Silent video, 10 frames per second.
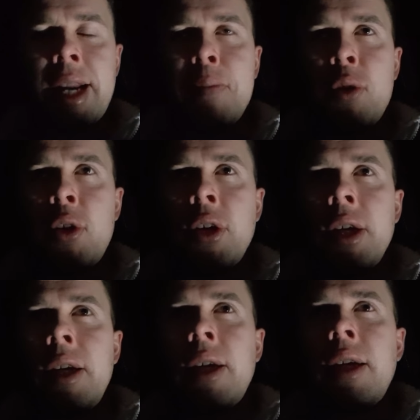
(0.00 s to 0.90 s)
anymore,
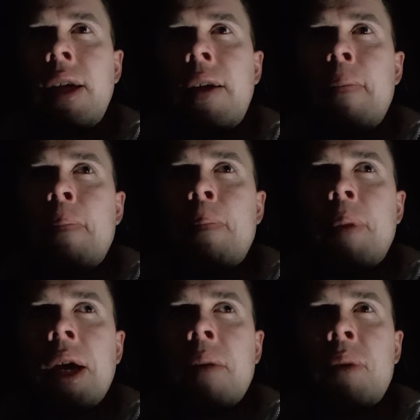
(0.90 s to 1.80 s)

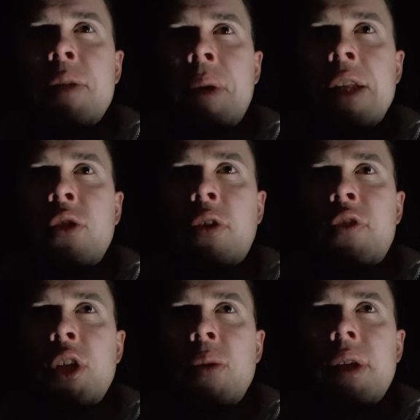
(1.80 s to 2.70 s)
but it's been tough
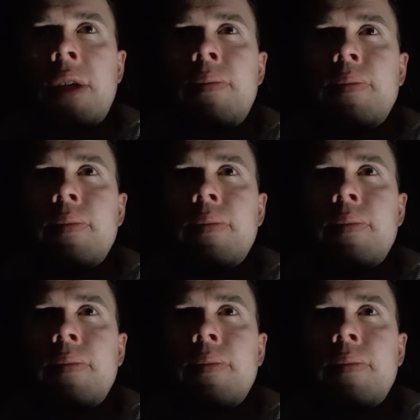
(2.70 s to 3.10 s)
shooting.